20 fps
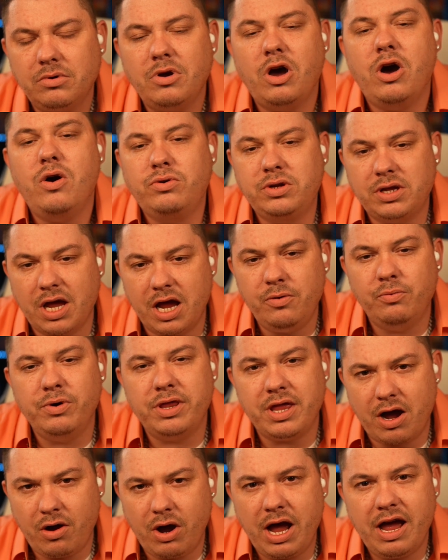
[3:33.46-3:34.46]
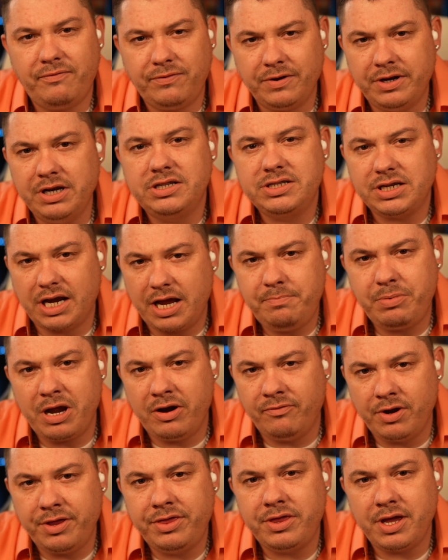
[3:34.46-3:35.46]
Okay, without having to type
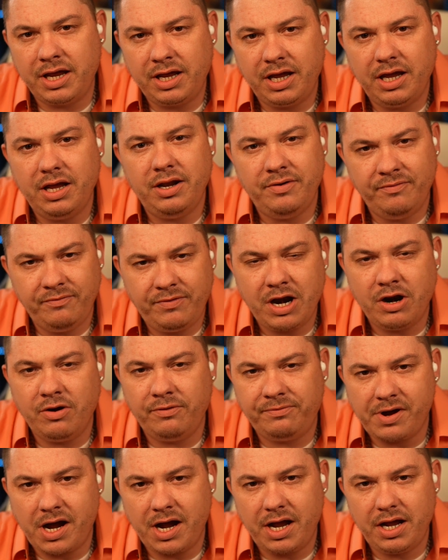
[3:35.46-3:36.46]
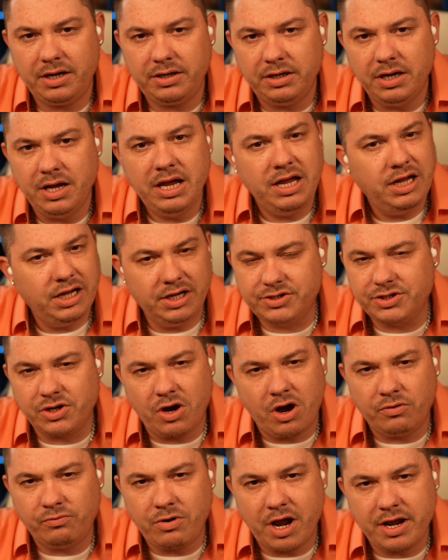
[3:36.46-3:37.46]
everything in and verify it, it's
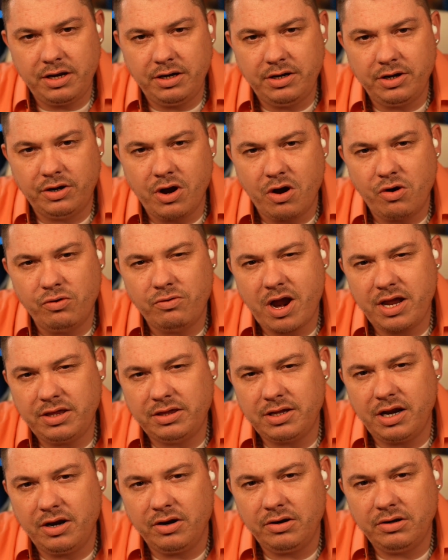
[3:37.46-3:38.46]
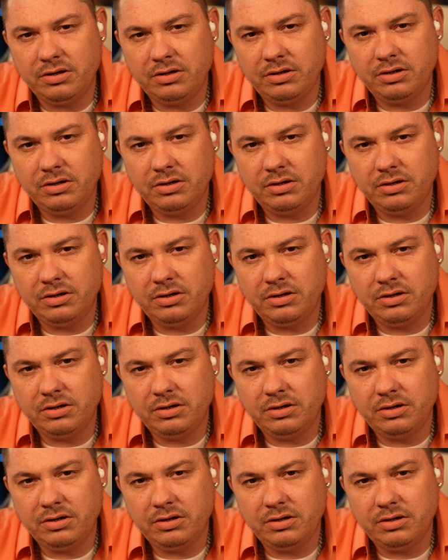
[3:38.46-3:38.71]
all ready to go right there.